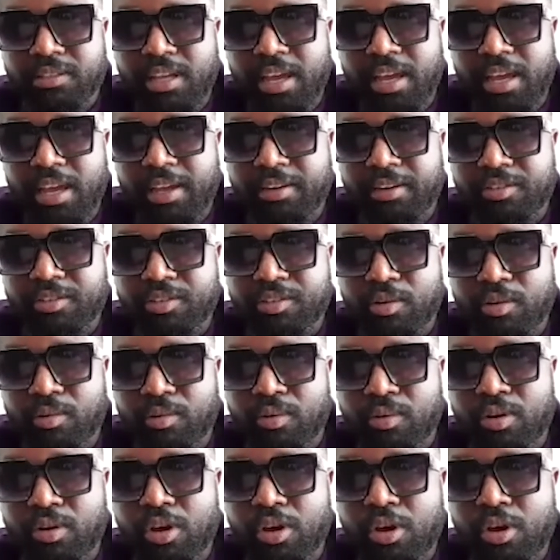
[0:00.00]
and so
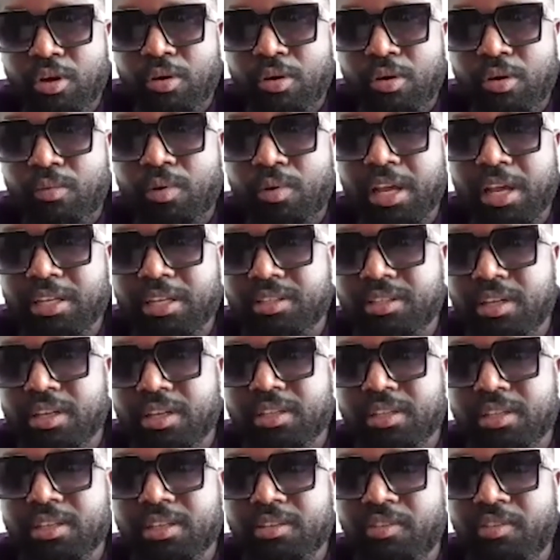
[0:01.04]
when I
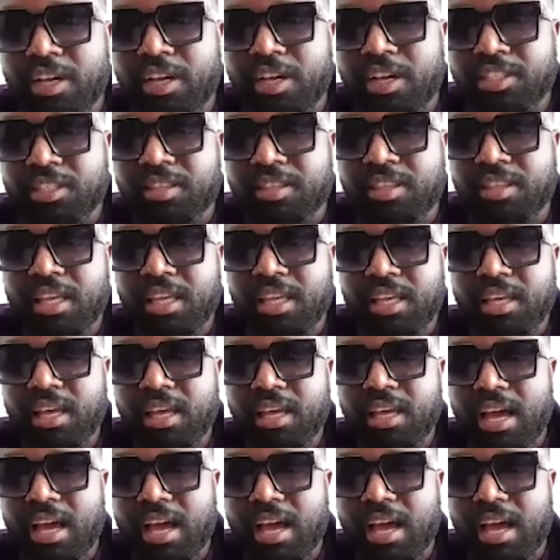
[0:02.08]
started this fashion thing,